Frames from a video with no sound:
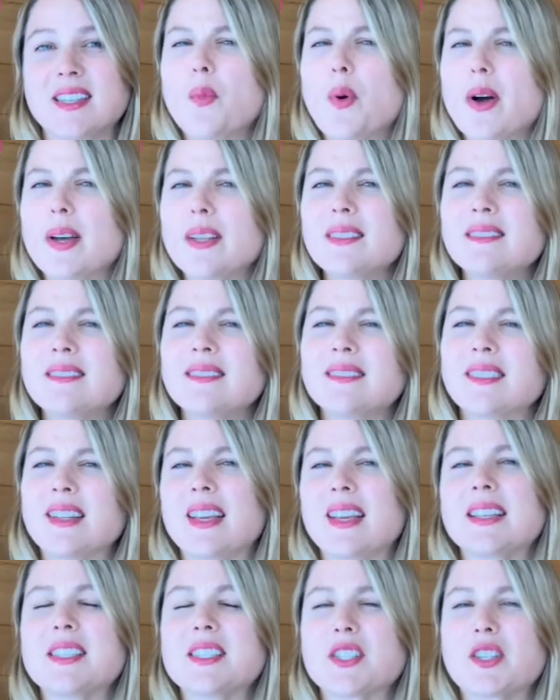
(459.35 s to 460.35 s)
1,
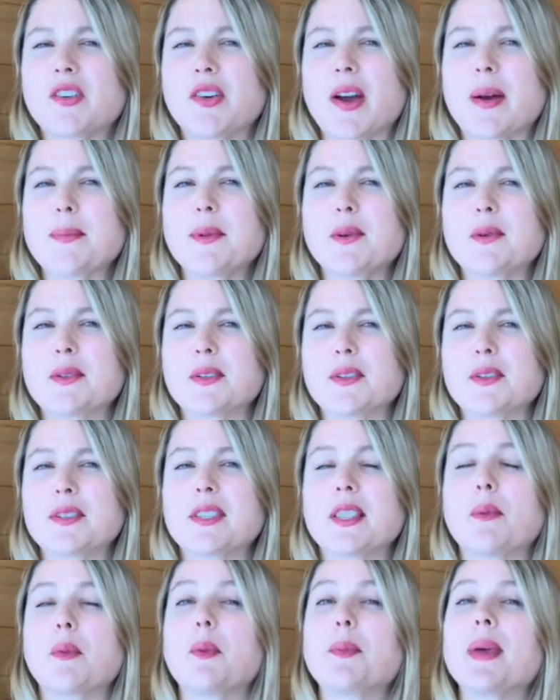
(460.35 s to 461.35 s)
Instagram
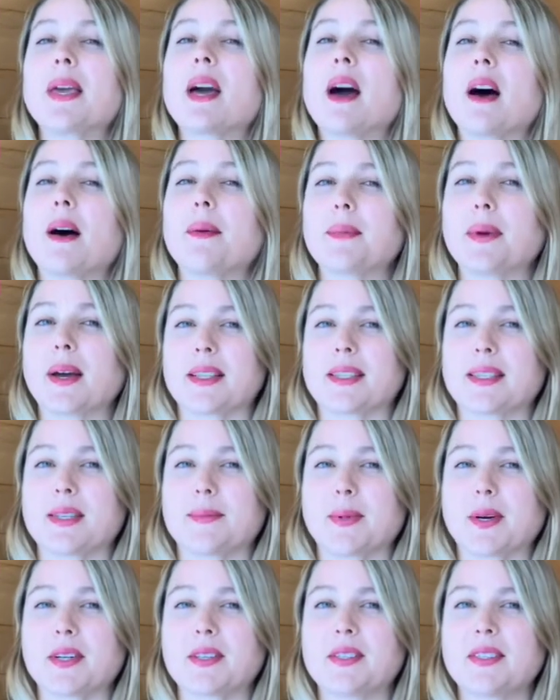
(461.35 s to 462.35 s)
users that will become
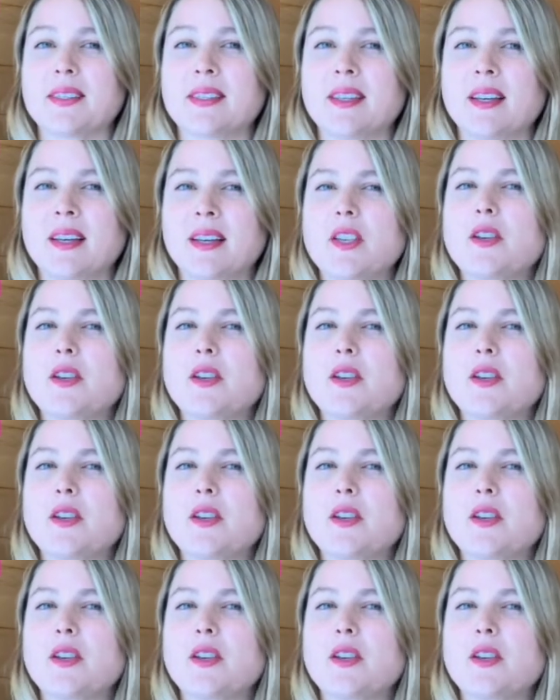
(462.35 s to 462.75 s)
customers.